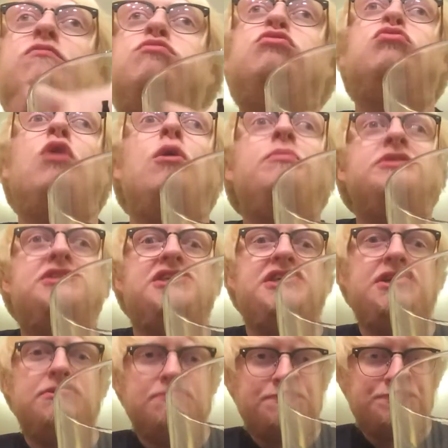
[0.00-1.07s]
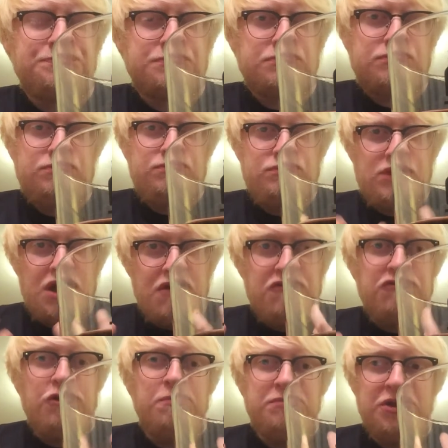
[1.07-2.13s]
of property
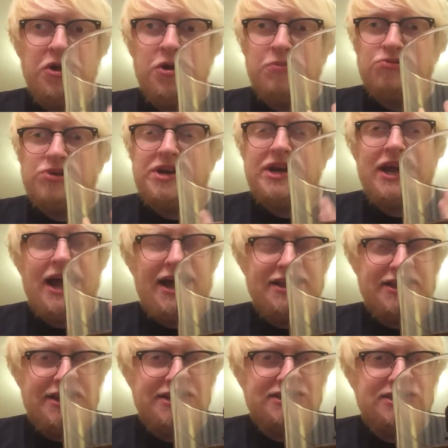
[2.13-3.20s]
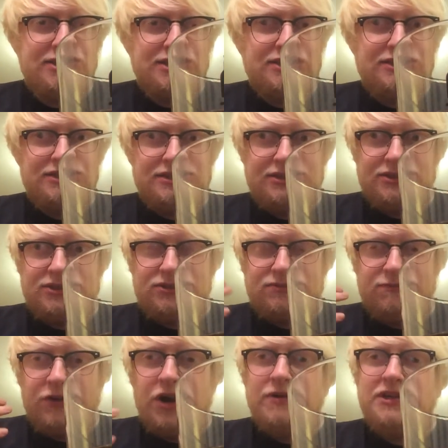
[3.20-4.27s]
from blueberry and like
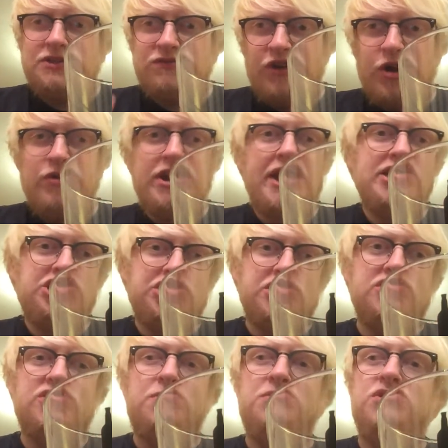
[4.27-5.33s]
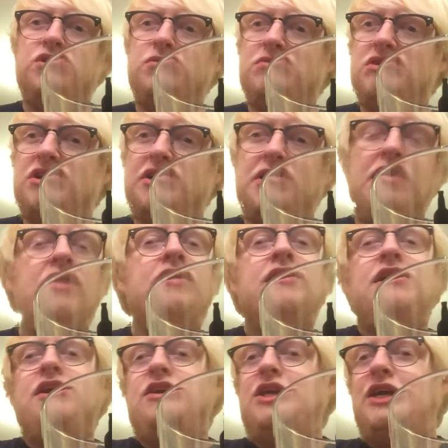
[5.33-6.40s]
various variations on blueberry. Like
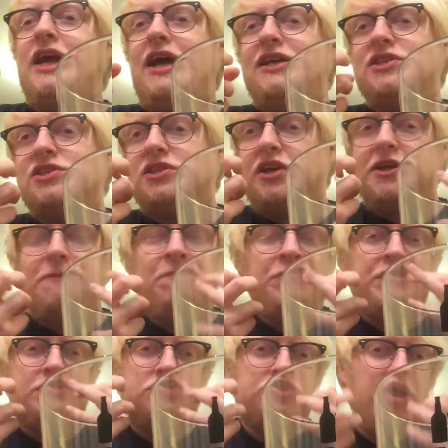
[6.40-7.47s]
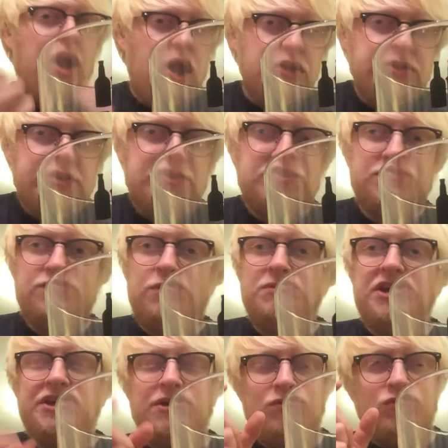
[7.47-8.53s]
you get a slight tartness from
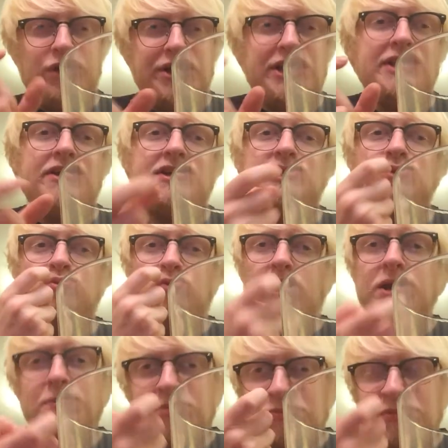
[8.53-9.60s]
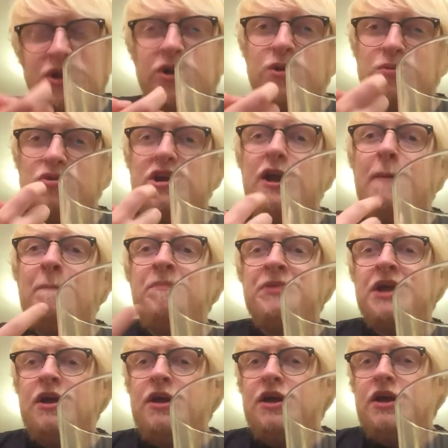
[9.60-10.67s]
like a really nice ripe blueberry.
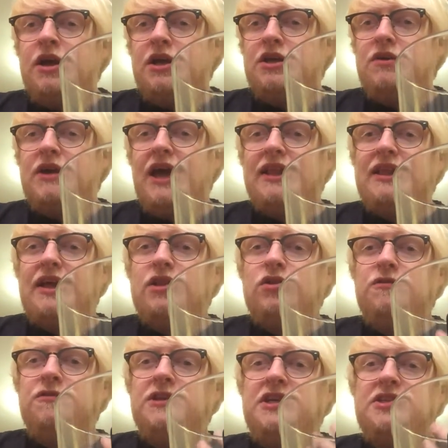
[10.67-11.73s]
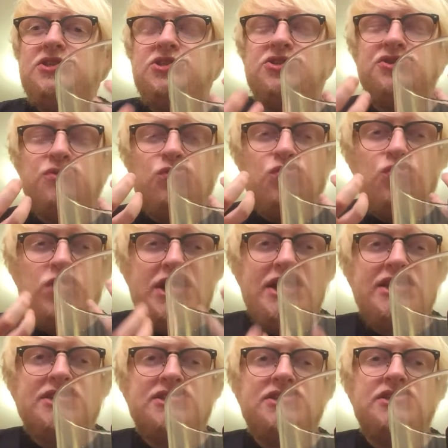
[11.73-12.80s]
You get that lovely
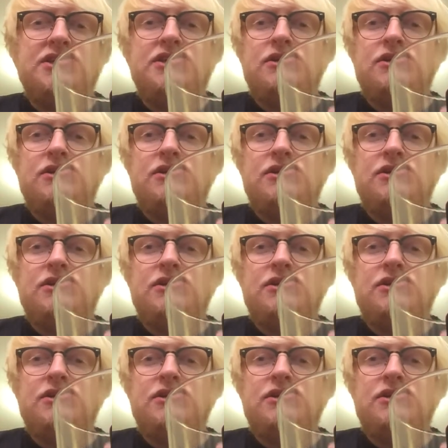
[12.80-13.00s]
sweet